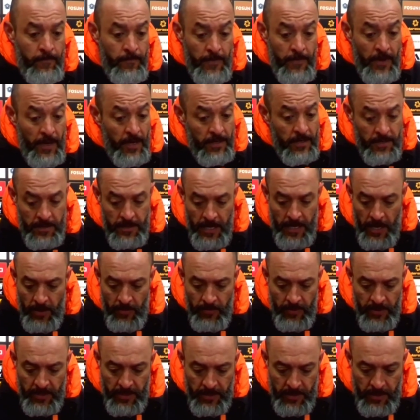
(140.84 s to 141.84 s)
Yes, now
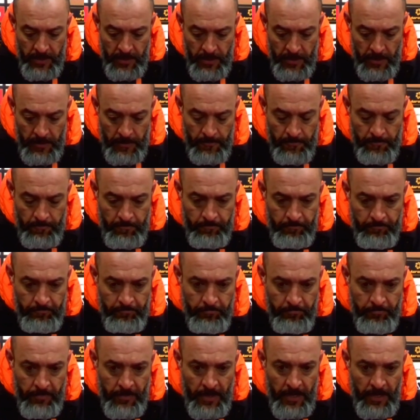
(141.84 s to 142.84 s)
it's um,
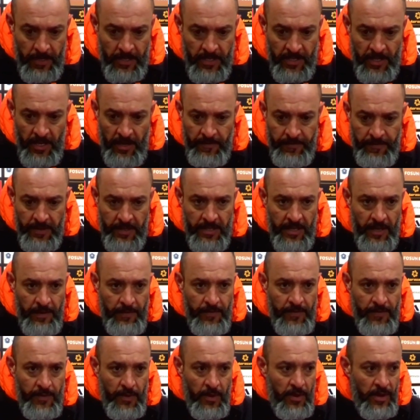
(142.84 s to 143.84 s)
it's tough. It's
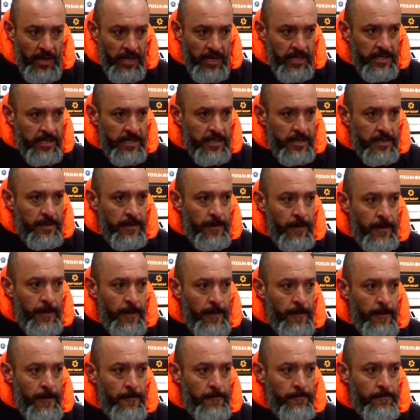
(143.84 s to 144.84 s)
tough for us
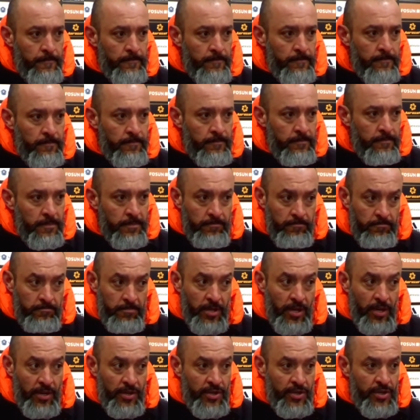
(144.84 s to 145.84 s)
um,
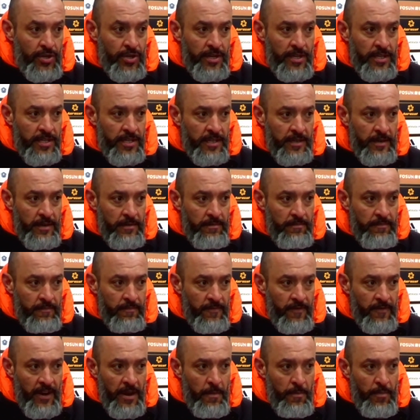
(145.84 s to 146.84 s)
because Jonny is a
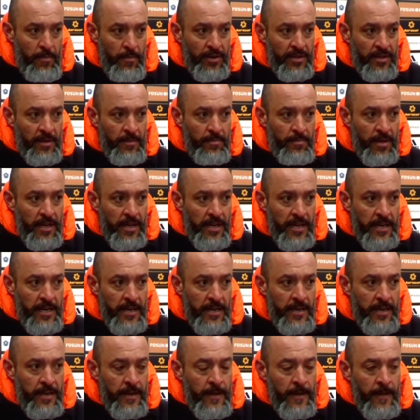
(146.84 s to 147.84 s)
very important player
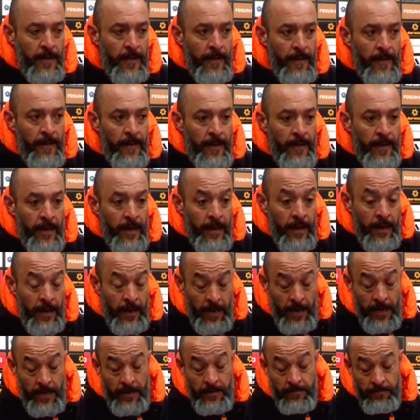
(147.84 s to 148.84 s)

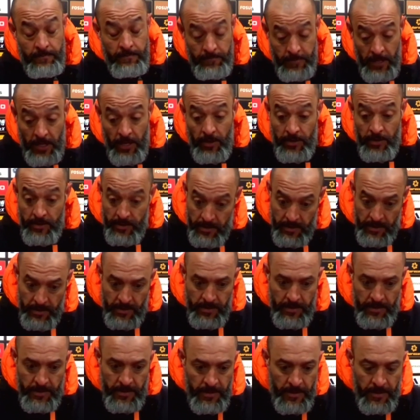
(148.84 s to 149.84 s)
and because
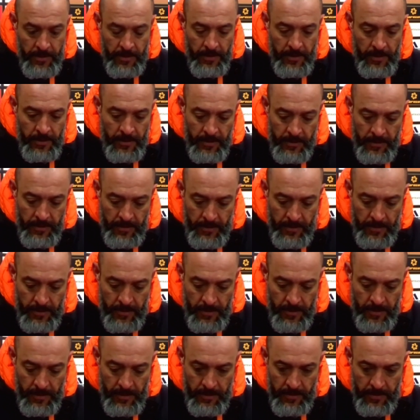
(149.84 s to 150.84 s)
it's
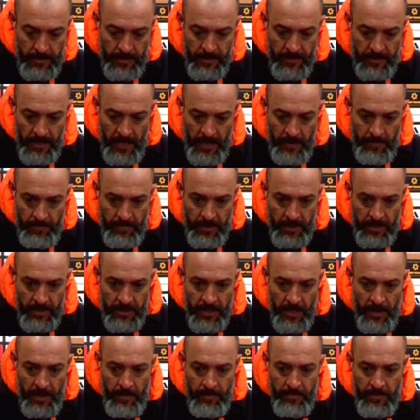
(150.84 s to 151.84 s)
it's it's the same
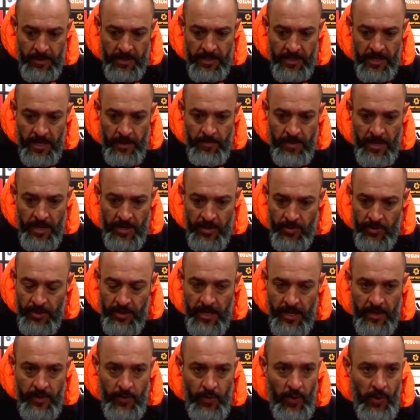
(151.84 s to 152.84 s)
same the same injury
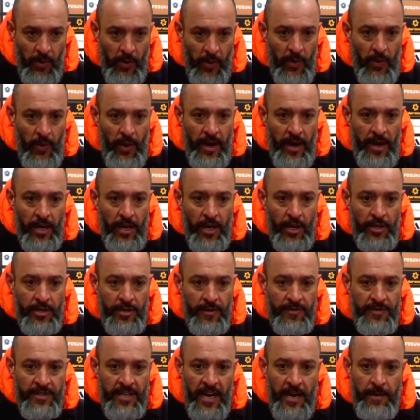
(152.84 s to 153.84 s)
that will require a lot
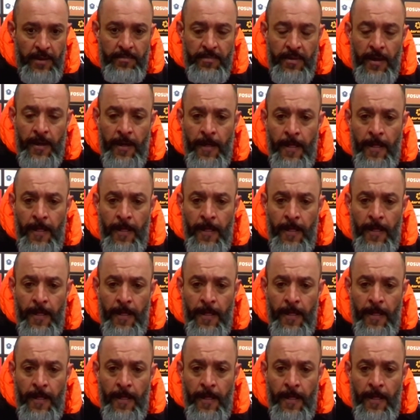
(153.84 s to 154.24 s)
of time